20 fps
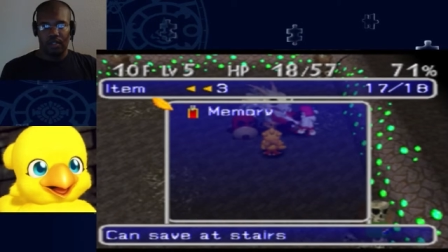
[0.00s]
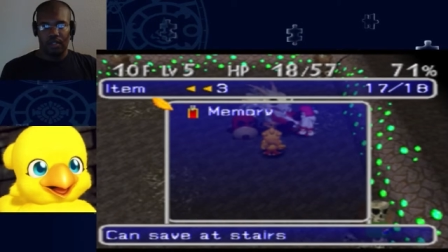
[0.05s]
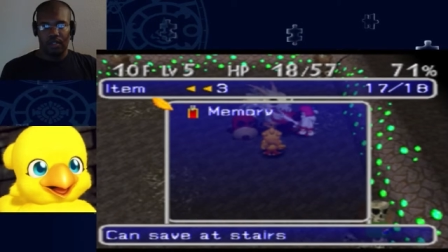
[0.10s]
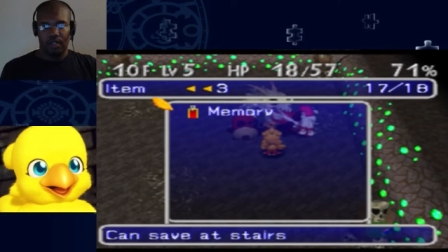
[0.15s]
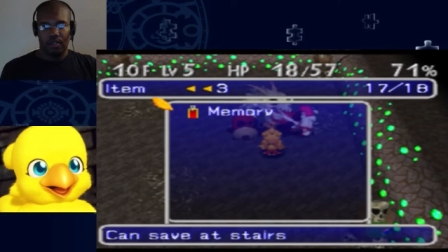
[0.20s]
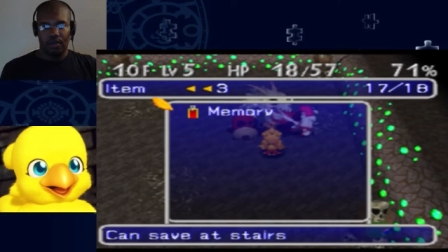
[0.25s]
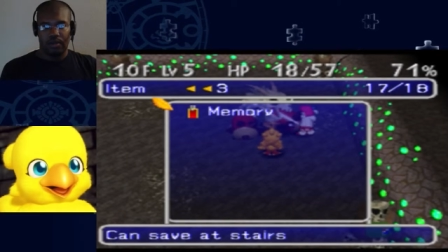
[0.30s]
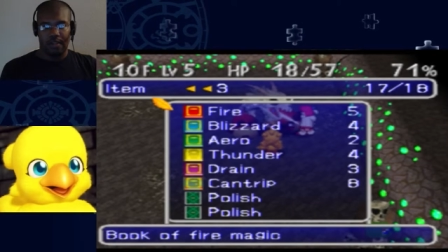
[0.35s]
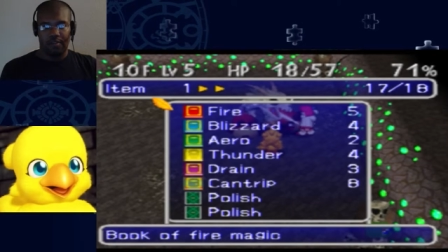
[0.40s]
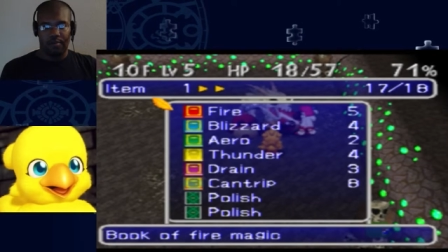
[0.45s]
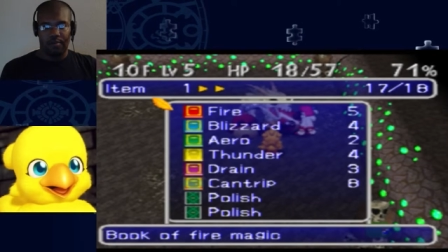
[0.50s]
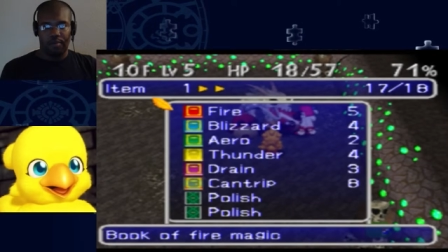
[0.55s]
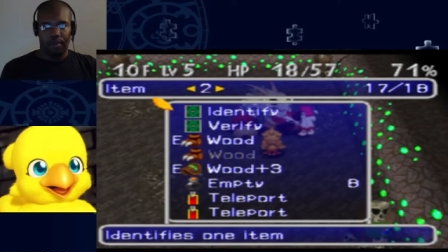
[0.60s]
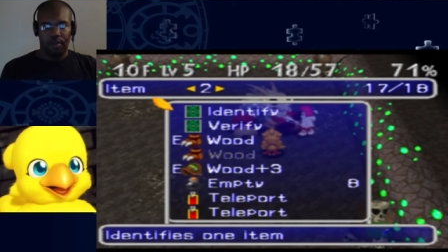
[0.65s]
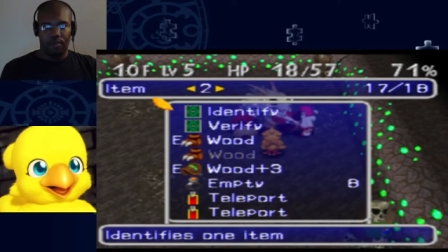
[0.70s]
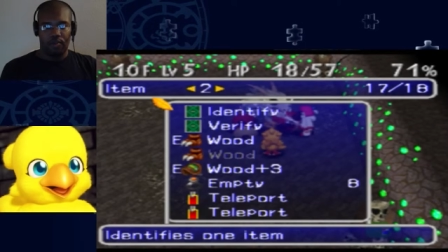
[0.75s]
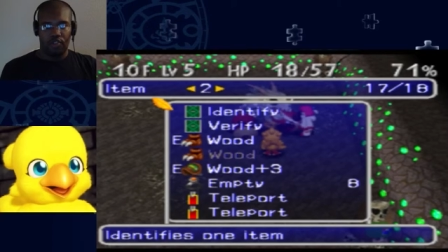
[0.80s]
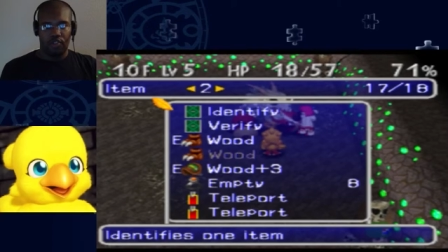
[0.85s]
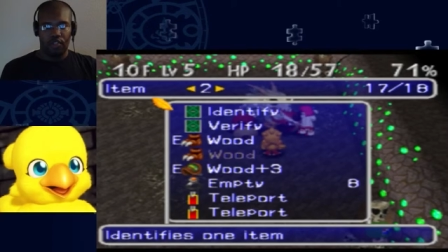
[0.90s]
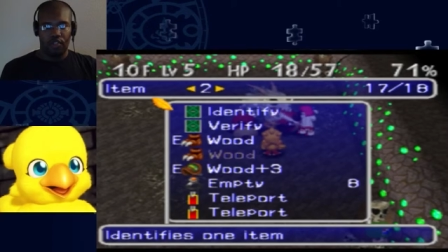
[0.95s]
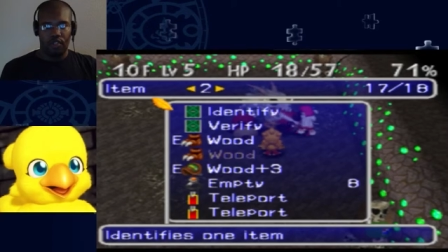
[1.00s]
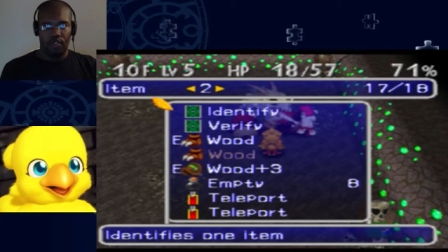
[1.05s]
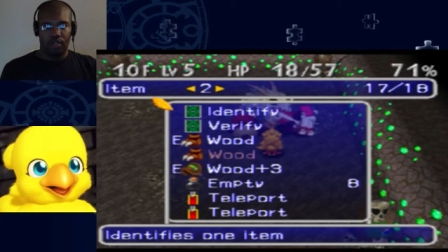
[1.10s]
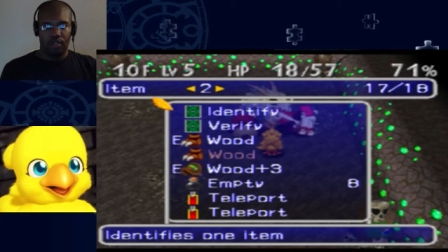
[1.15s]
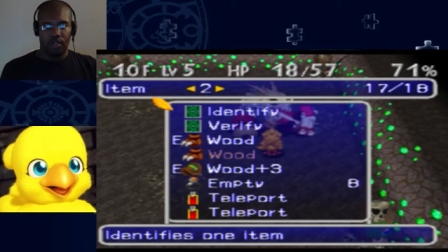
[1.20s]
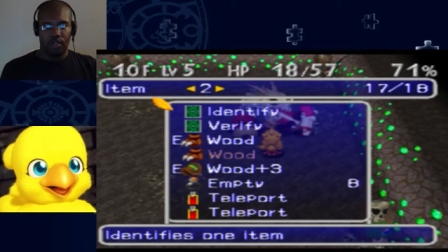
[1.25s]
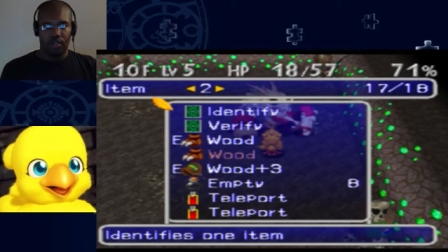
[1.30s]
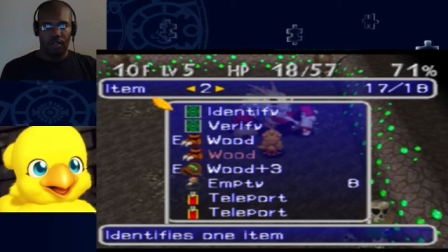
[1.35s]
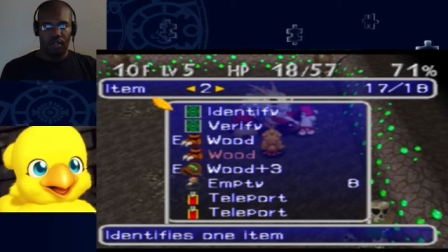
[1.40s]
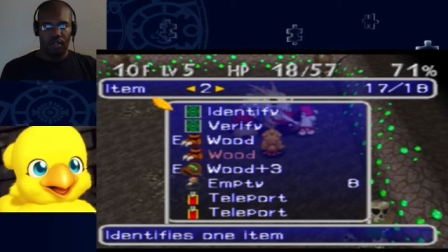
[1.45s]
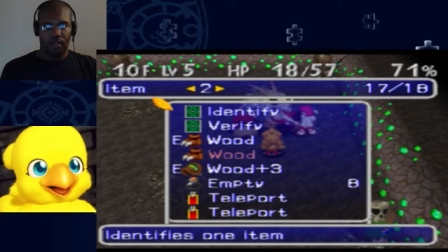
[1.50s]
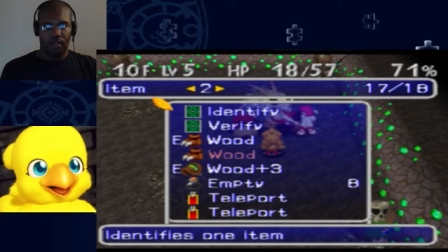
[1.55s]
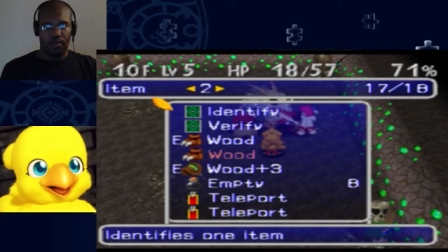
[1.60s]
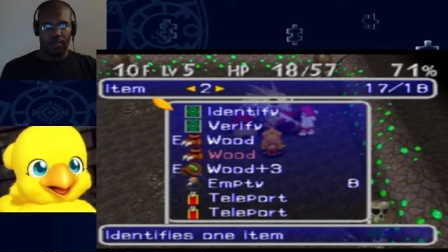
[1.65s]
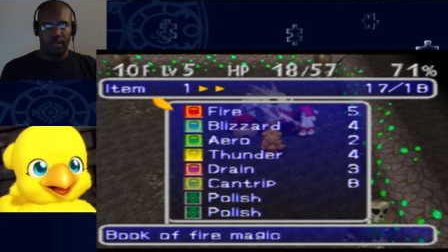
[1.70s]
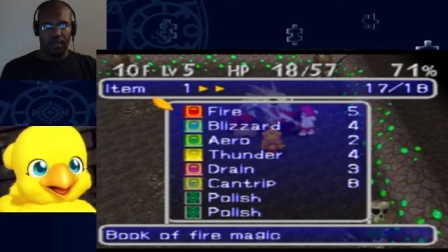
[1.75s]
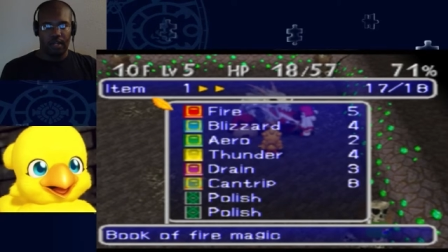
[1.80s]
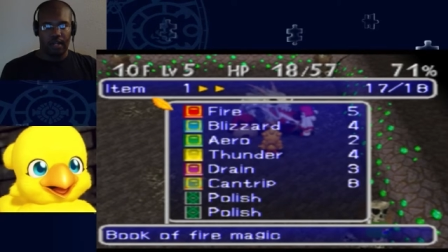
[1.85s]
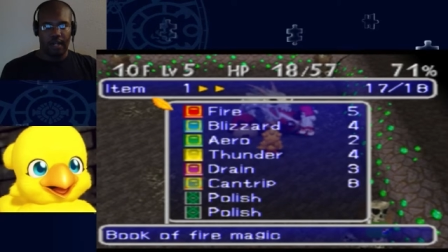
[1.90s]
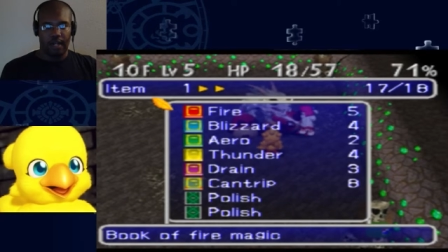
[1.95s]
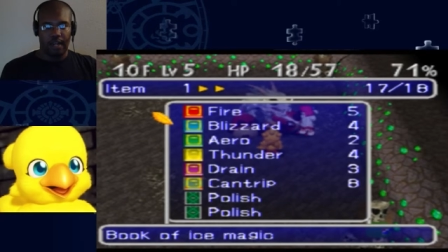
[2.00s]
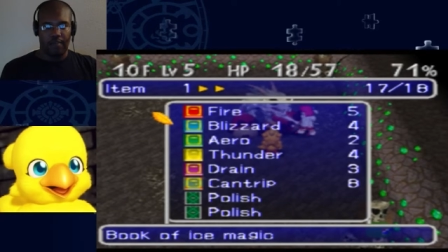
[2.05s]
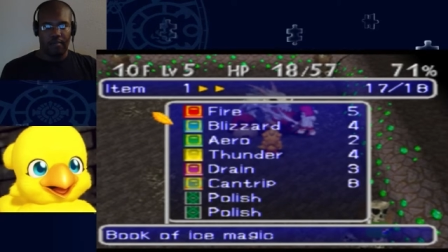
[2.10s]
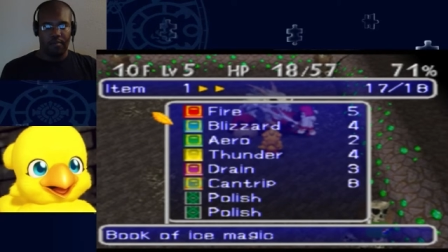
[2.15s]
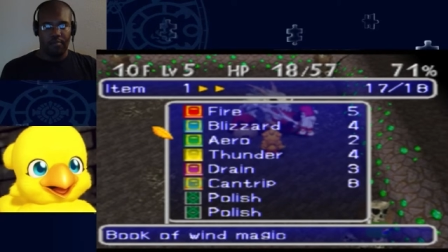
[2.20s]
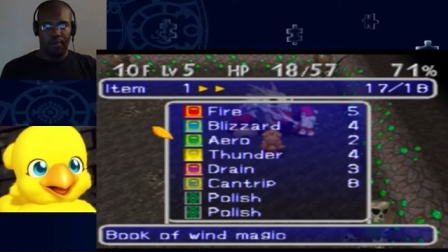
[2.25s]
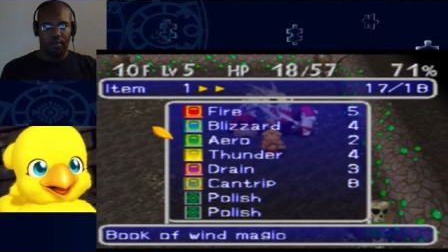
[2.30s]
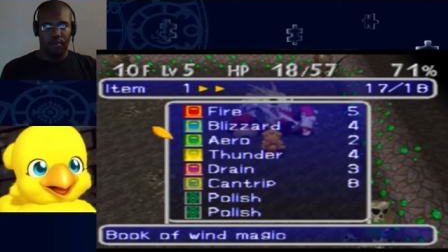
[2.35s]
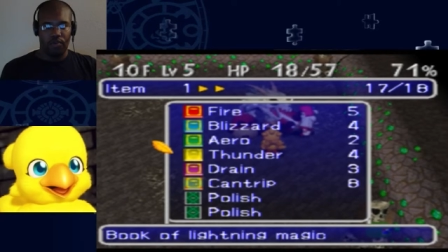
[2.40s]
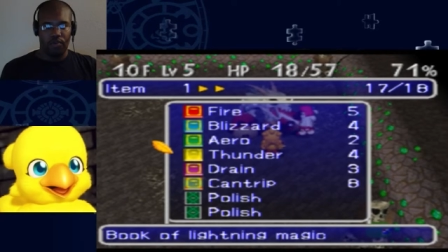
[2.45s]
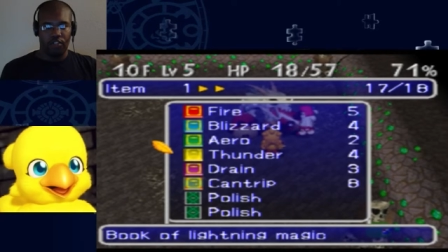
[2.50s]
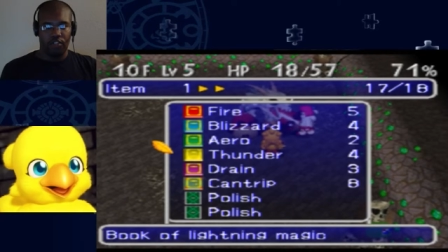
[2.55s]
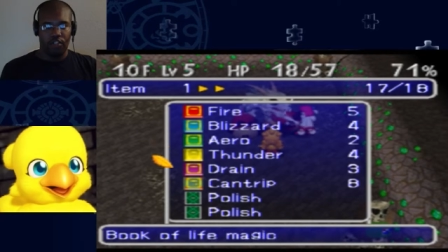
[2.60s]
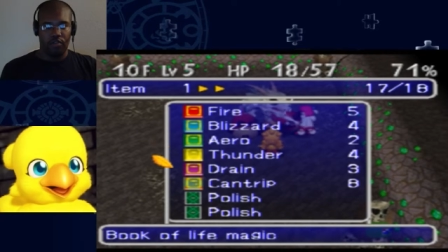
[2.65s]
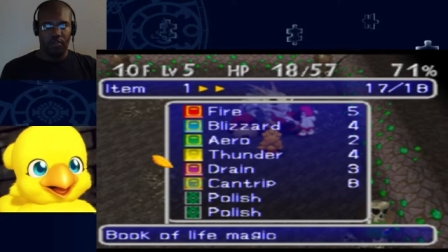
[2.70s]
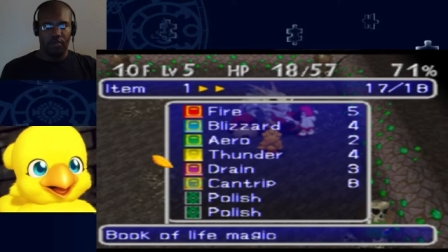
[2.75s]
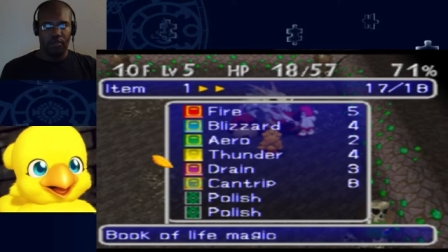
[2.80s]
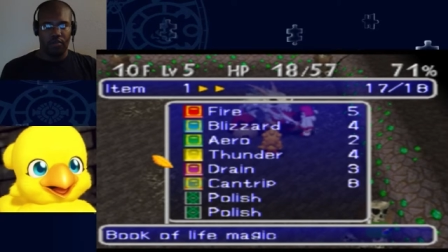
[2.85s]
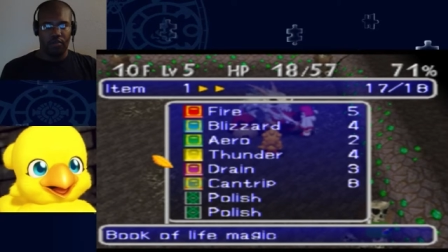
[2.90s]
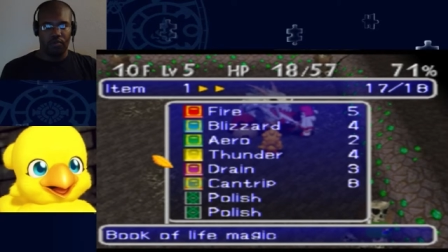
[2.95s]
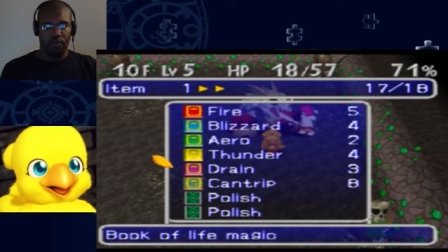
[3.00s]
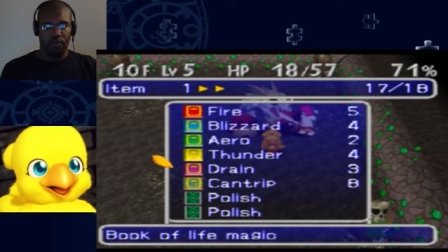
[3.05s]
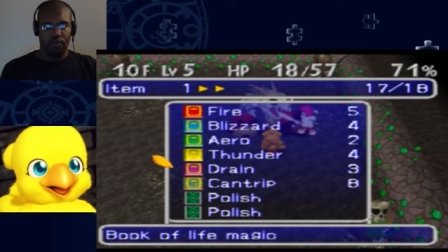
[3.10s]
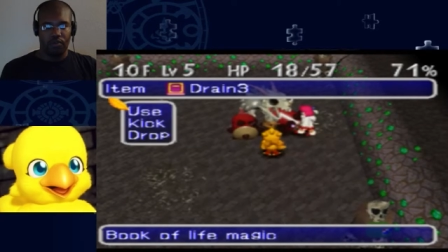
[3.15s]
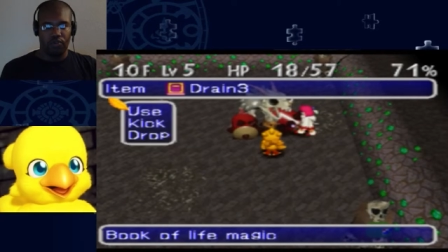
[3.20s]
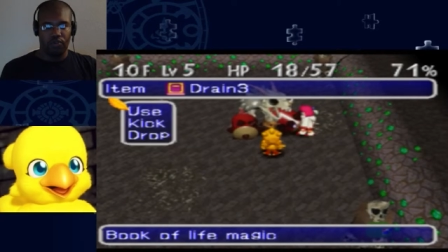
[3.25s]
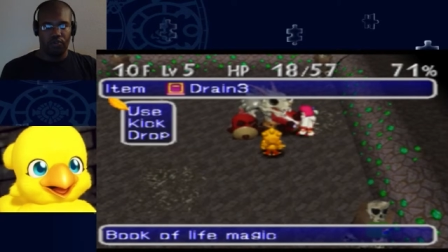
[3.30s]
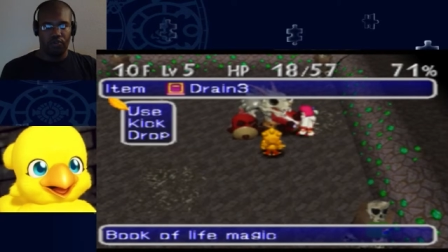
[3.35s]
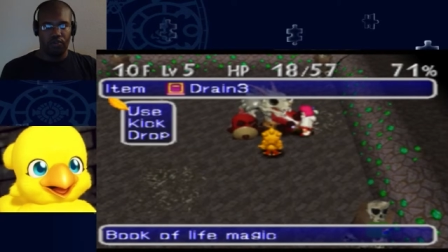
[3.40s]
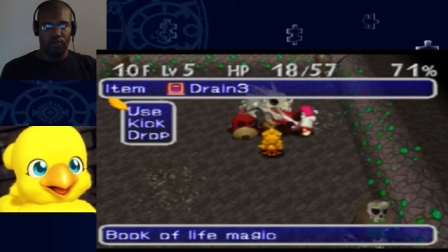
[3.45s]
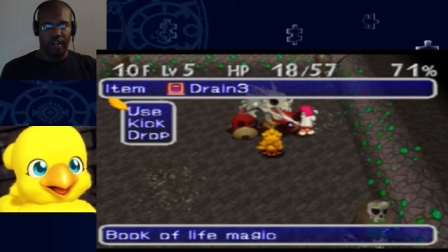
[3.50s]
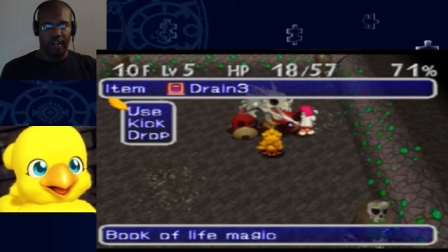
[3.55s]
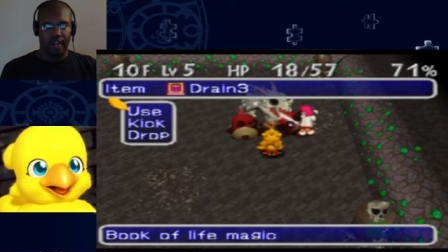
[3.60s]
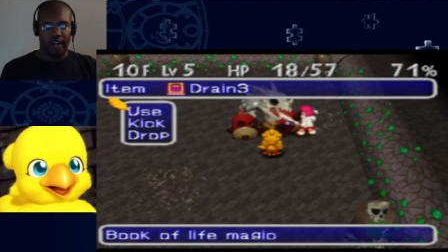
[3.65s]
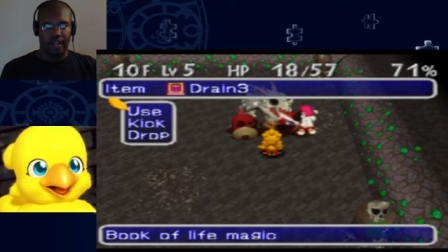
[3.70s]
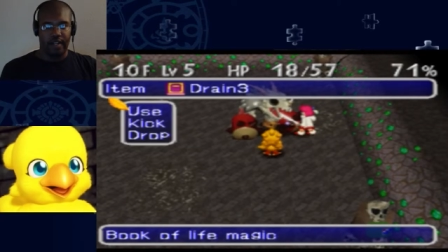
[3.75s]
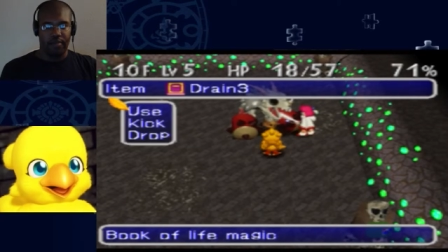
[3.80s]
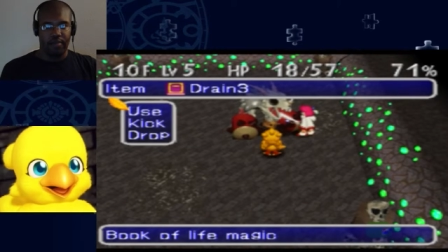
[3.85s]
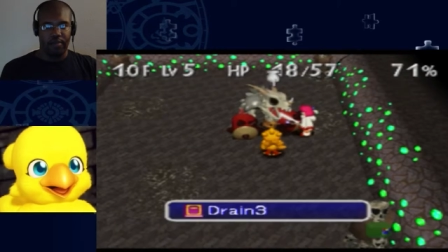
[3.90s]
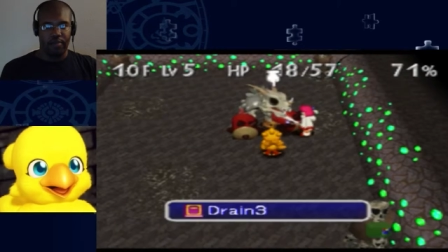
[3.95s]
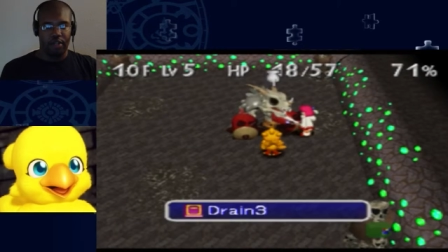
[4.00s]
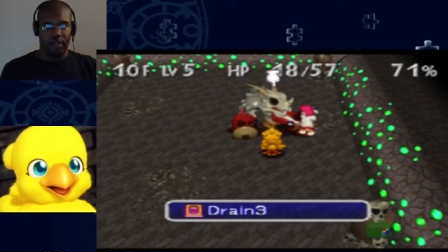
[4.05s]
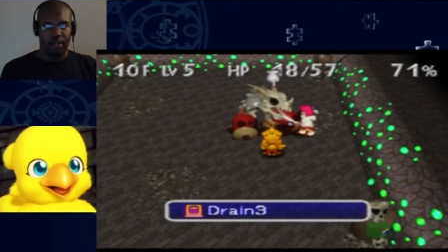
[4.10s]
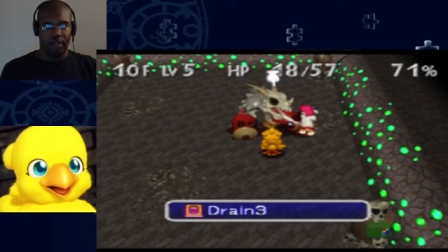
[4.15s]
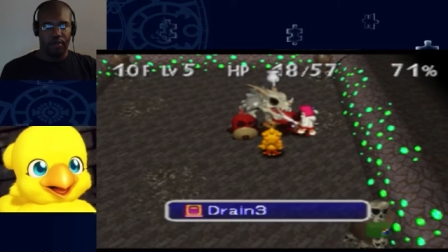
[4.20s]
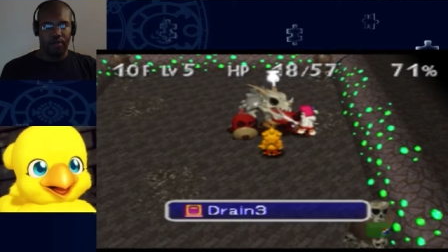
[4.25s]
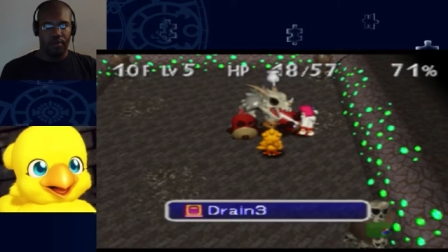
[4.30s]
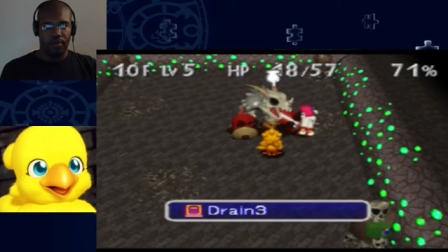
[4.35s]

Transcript: Do I have a potion? I do not have a potion. We'll drain him though.